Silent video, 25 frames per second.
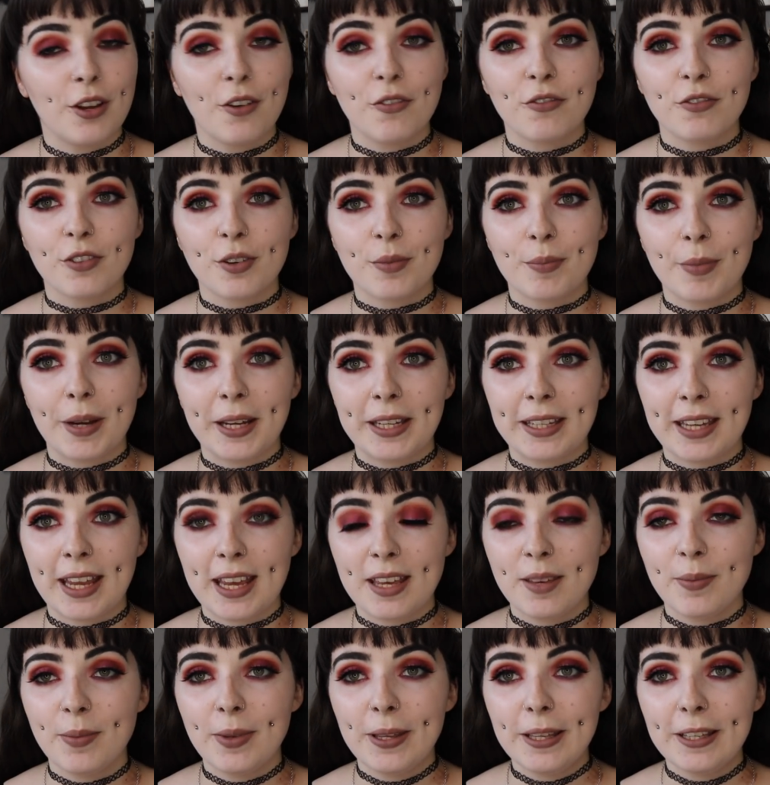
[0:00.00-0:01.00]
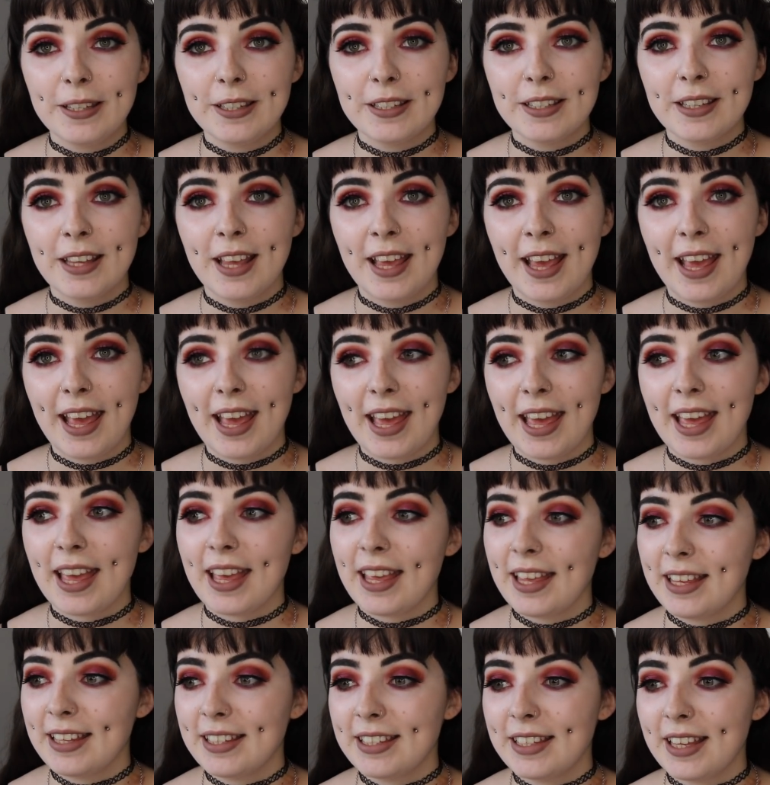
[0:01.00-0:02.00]
from my neighbours.
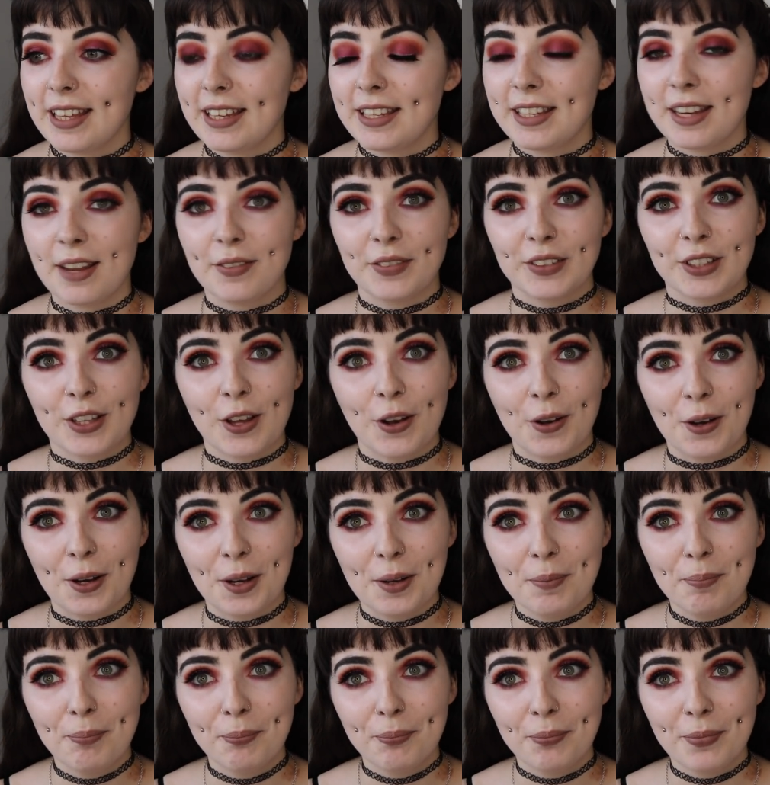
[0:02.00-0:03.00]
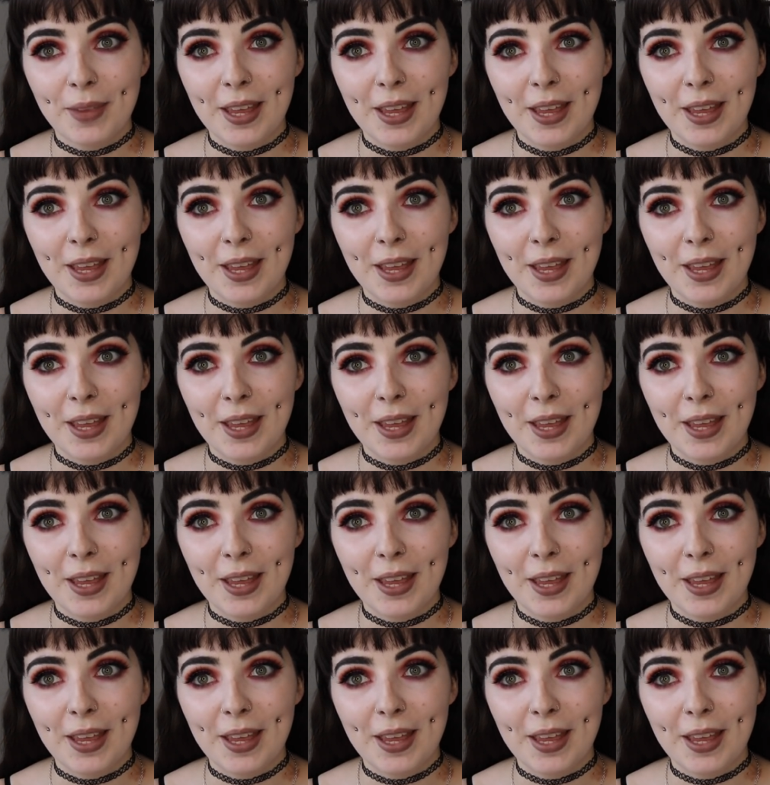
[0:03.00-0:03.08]
It is never calm.